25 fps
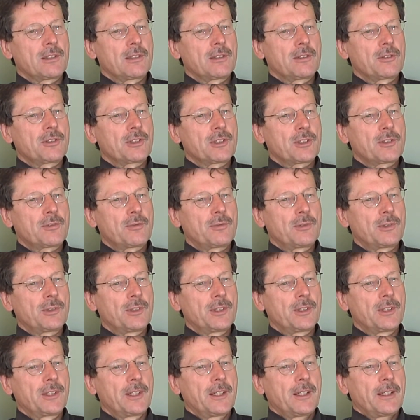just
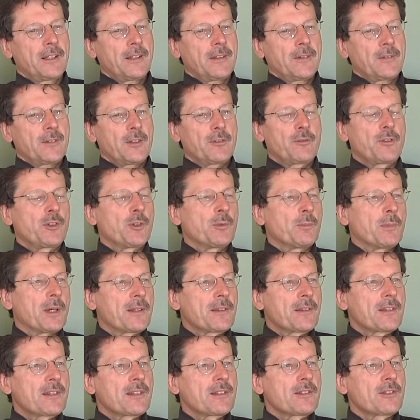for a few
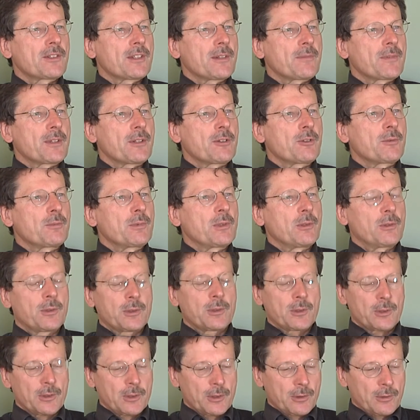months. It's something to be
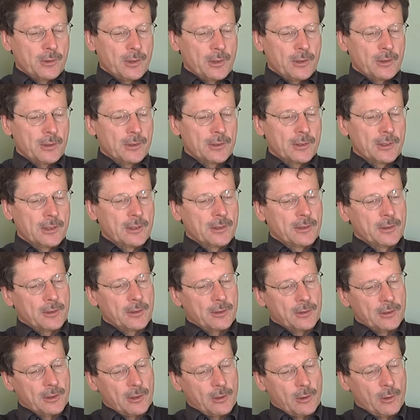looked on
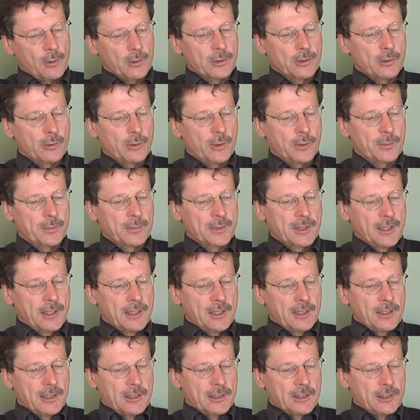the long term.
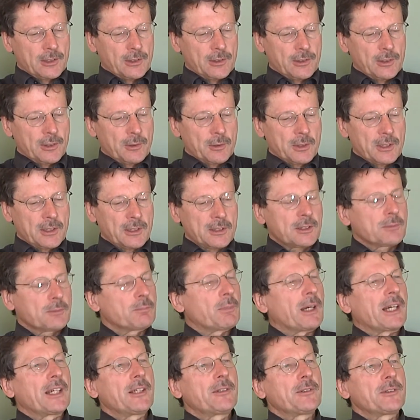So it's
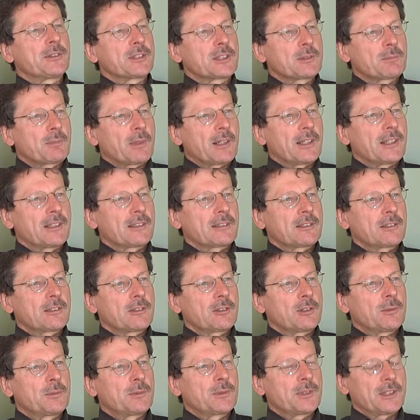bio-inspired
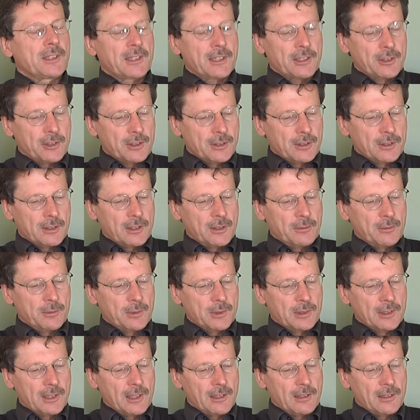communications, I
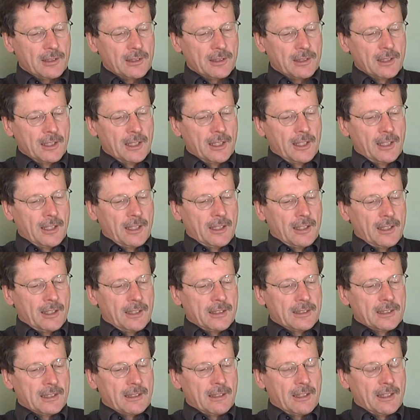would tell it.
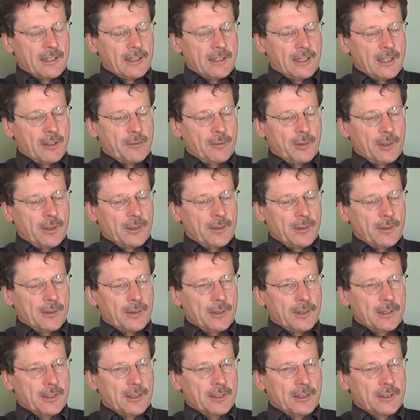It's like
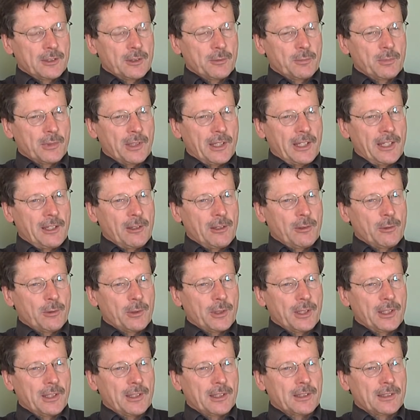having the brain
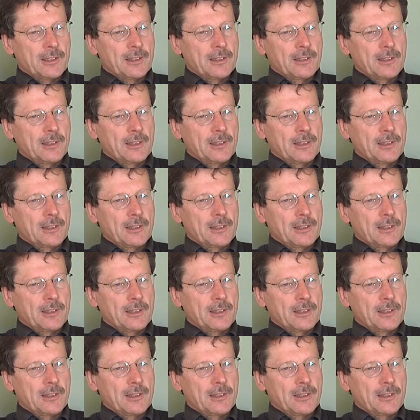looking at an